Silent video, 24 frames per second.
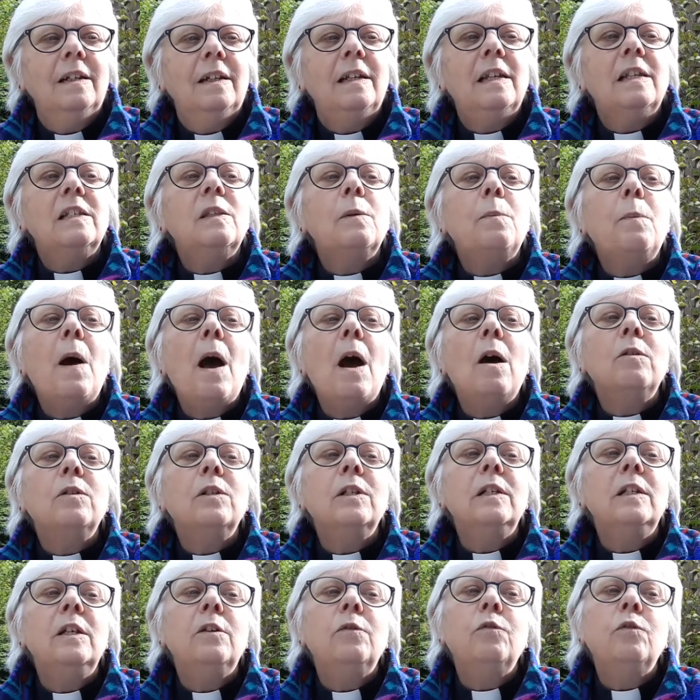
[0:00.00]
It has the power
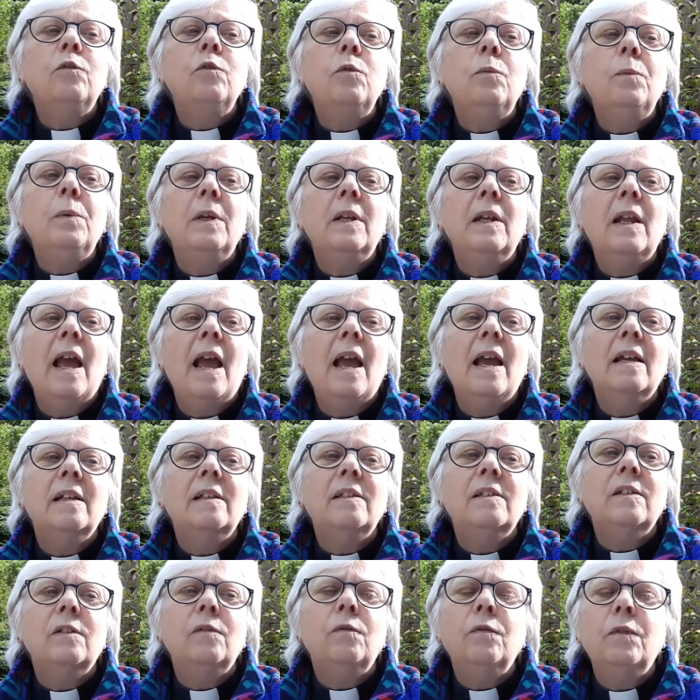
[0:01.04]
to lift drooping
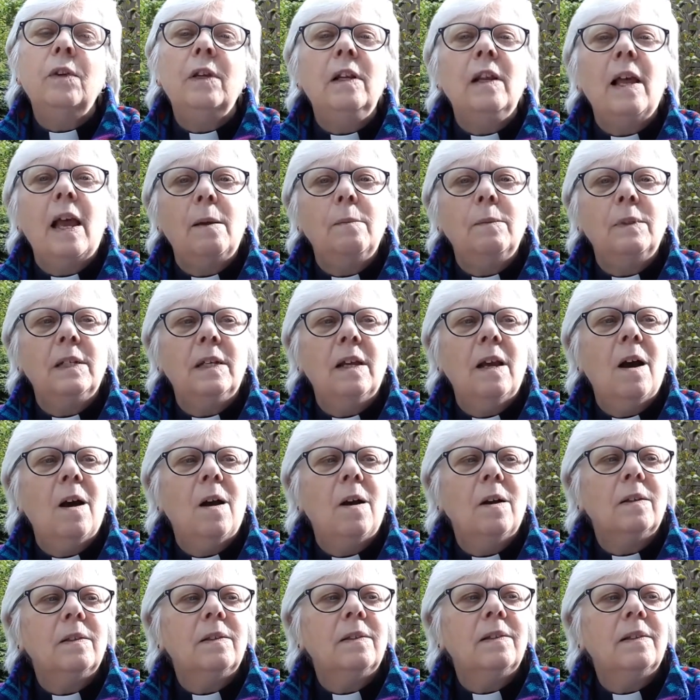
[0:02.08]
heads and fill empty
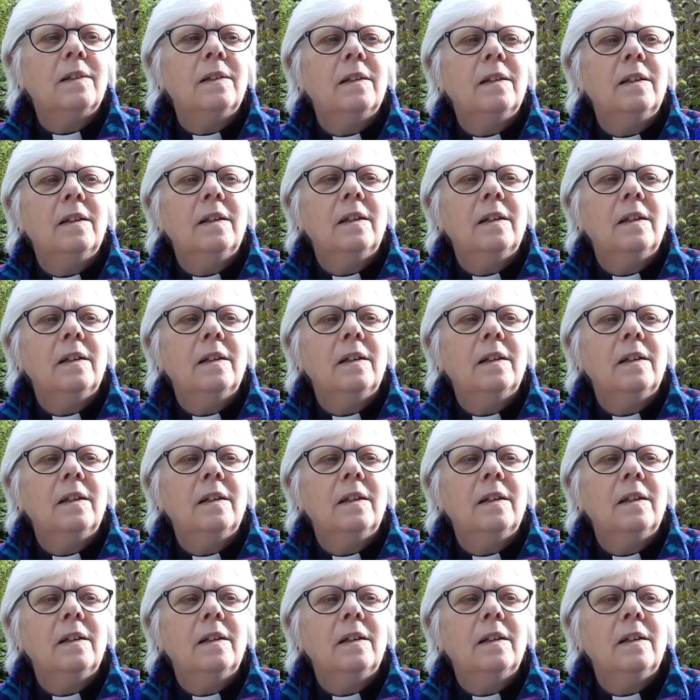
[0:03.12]
hearts.